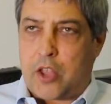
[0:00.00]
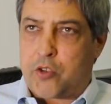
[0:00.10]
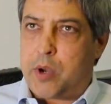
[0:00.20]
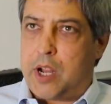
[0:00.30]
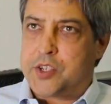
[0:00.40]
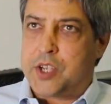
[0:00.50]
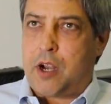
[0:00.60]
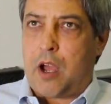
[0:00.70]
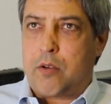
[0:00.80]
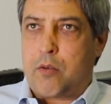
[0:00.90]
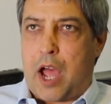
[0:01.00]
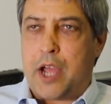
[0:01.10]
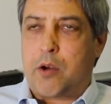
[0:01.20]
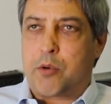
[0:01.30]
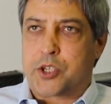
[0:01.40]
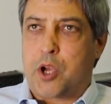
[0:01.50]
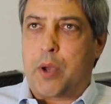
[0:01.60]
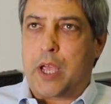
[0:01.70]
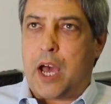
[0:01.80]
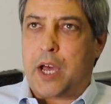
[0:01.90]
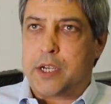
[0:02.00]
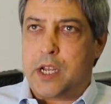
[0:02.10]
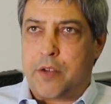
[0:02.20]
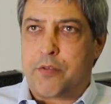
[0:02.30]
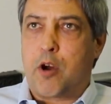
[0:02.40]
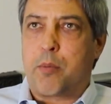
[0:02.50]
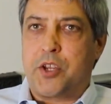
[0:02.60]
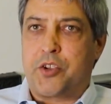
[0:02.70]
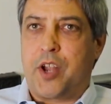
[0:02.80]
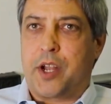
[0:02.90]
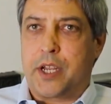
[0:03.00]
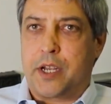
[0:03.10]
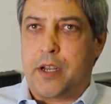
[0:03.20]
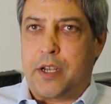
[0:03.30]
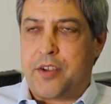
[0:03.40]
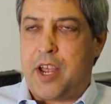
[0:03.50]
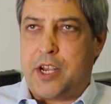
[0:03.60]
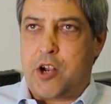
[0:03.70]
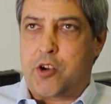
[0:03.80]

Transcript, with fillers: That's when I said, I know what's going on, and if nobody's done it in 10